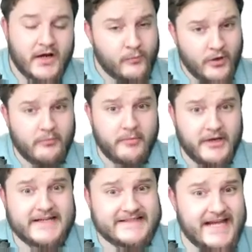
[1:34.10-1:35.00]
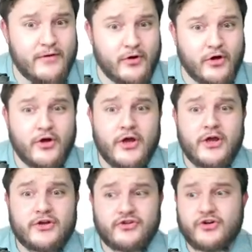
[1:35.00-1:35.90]
probability zero
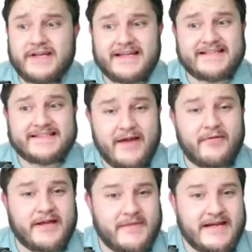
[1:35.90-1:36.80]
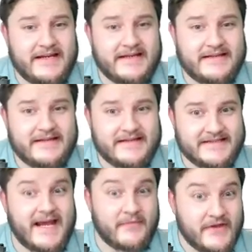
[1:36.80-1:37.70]
don't necessarily mean the
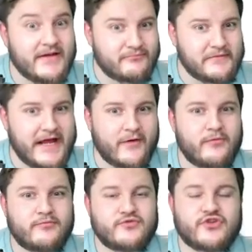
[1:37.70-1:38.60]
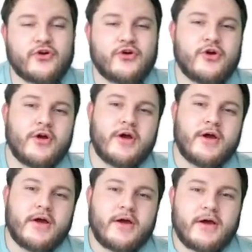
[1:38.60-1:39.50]
same thing now. So
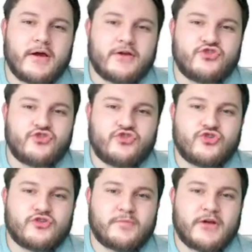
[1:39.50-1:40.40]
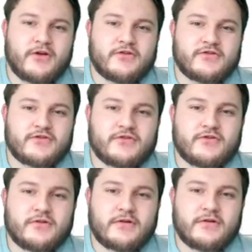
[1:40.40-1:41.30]
just because
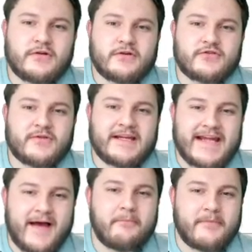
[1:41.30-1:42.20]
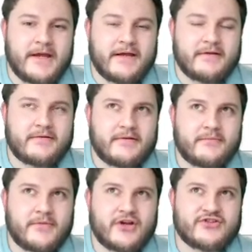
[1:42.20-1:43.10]
something can be,
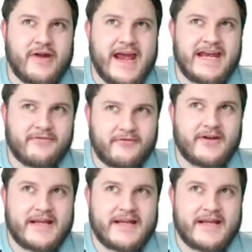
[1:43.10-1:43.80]
because there are infinitely